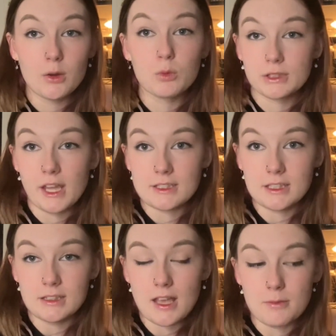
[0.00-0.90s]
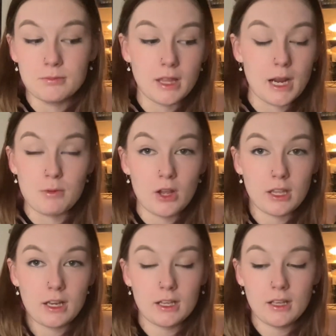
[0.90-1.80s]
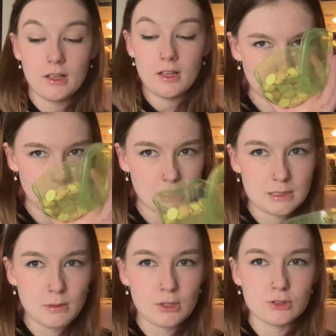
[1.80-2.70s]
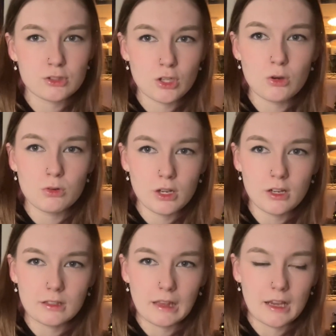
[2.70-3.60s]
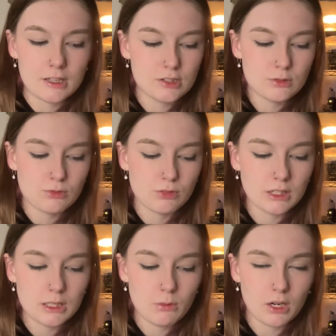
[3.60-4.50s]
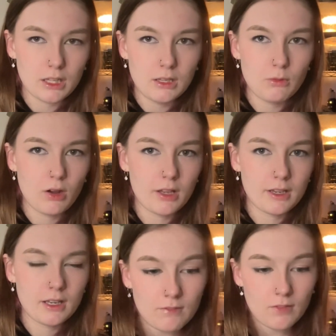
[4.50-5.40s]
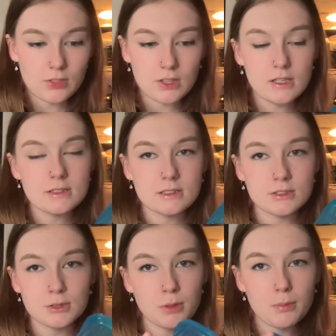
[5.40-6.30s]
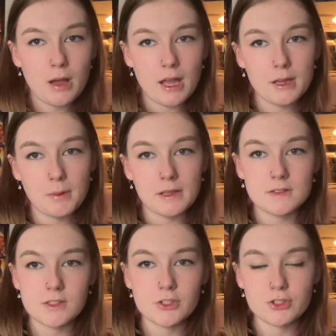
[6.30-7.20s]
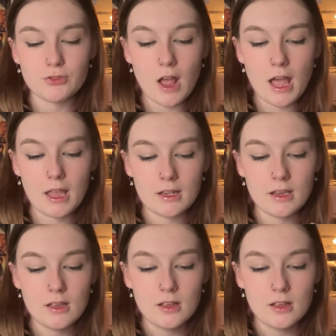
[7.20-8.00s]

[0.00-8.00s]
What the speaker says: would like to eat them. Like, I'm not kidding. They smell so good. Like, I just really want to eat one. These are papaya bites. They're dried.